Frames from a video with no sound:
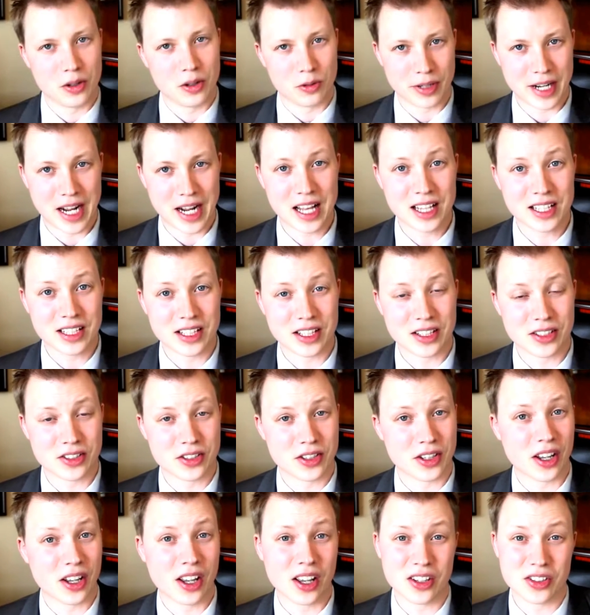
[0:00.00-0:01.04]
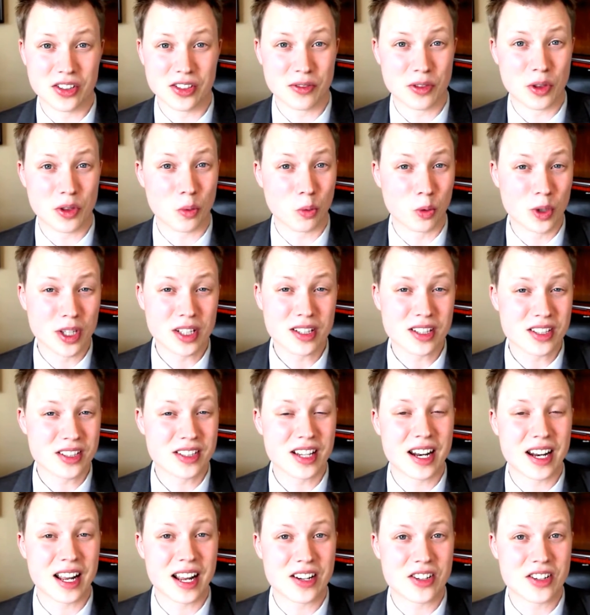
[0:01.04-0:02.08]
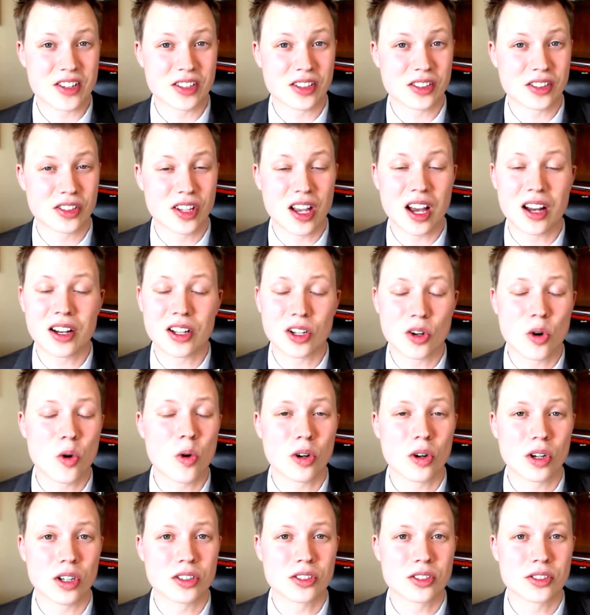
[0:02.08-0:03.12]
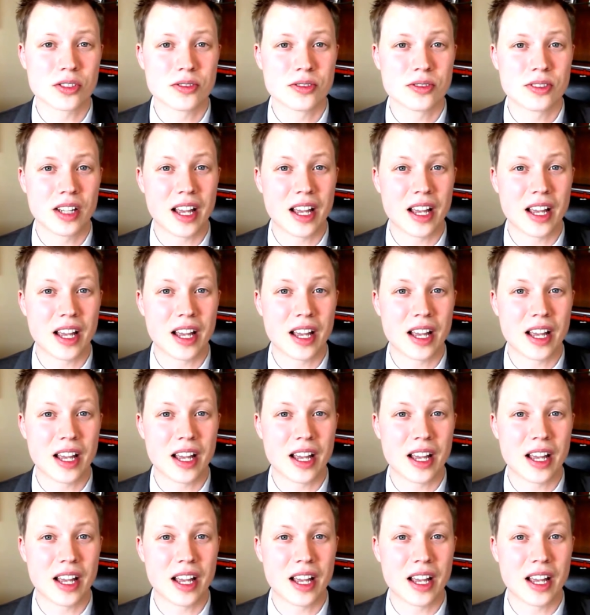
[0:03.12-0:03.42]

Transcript: The reality is if the real estate agent is cutting corners